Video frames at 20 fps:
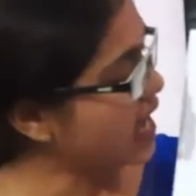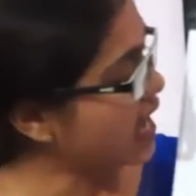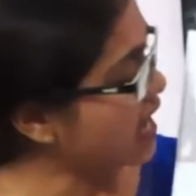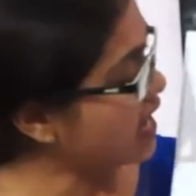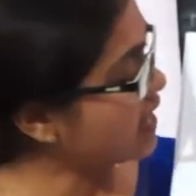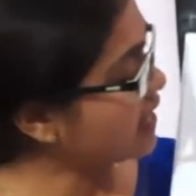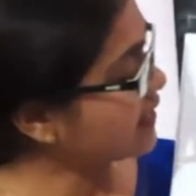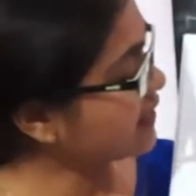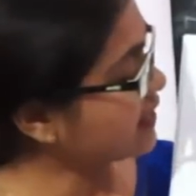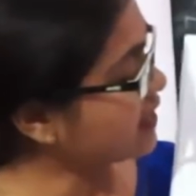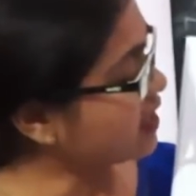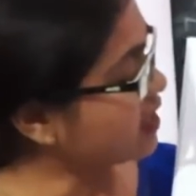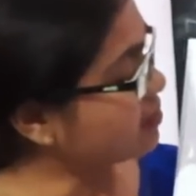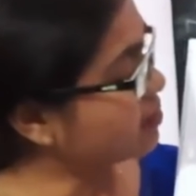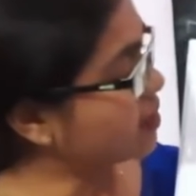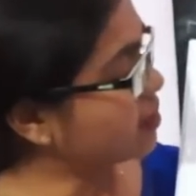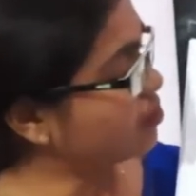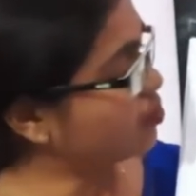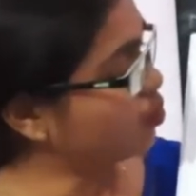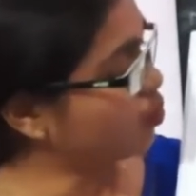I am
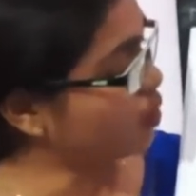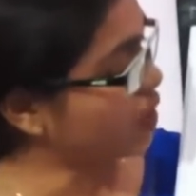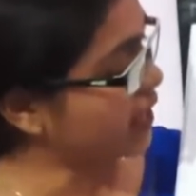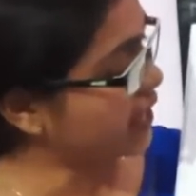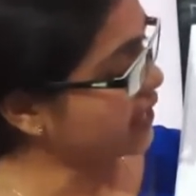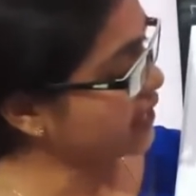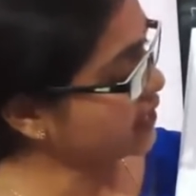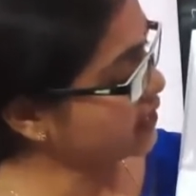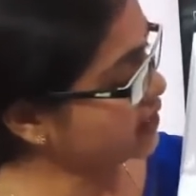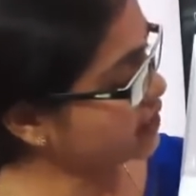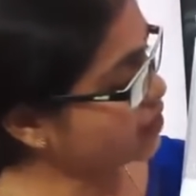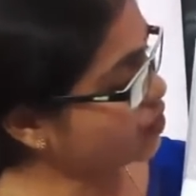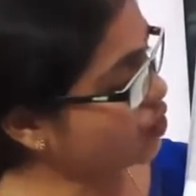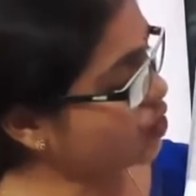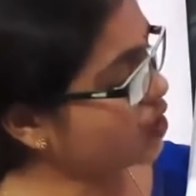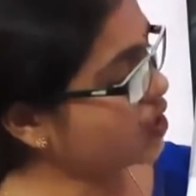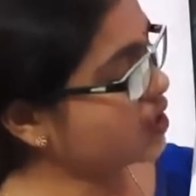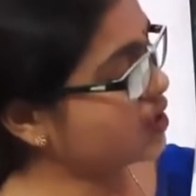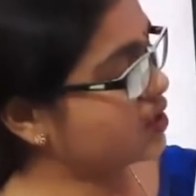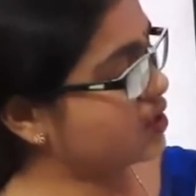a boy
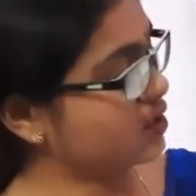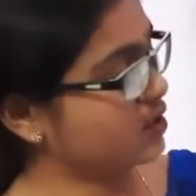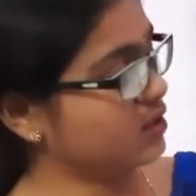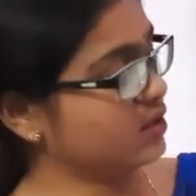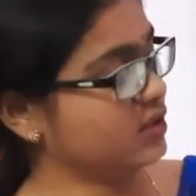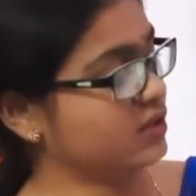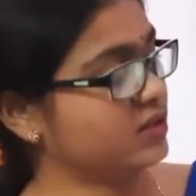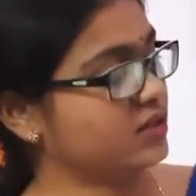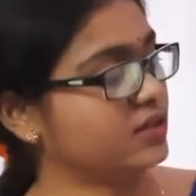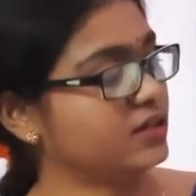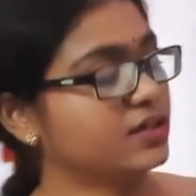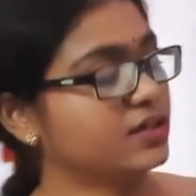or girl,